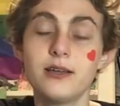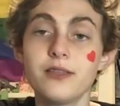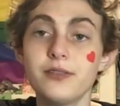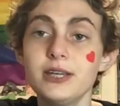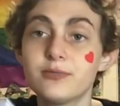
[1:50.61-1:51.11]

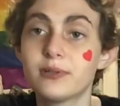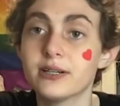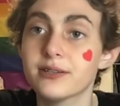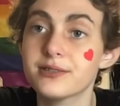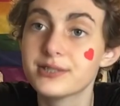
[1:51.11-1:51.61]
These
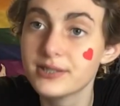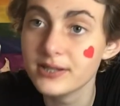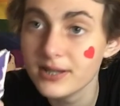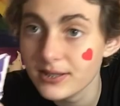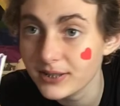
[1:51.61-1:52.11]
ones.
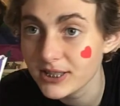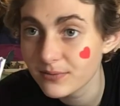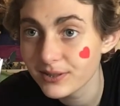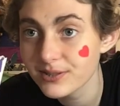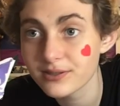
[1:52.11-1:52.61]
These
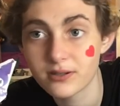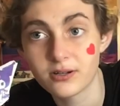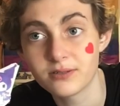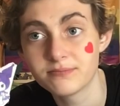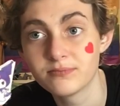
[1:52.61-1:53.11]
ones
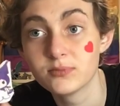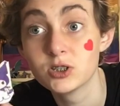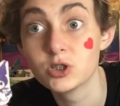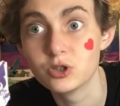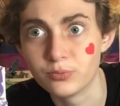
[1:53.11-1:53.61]
are
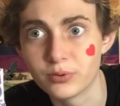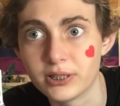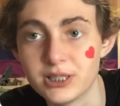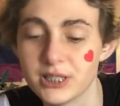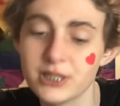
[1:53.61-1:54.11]
super
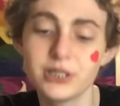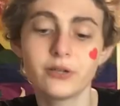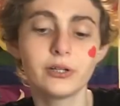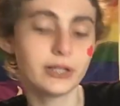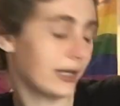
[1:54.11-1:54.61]
easy, because you don't
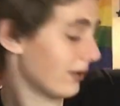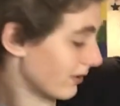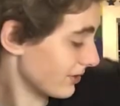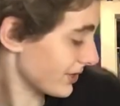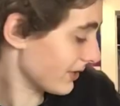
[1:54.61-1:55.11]
need any
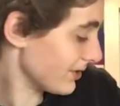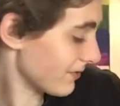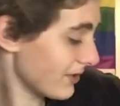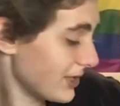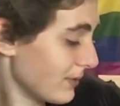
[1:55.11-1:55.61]
art skills for
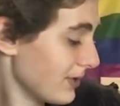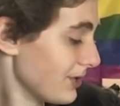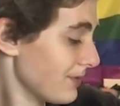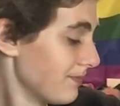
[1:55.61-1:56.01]
these ones.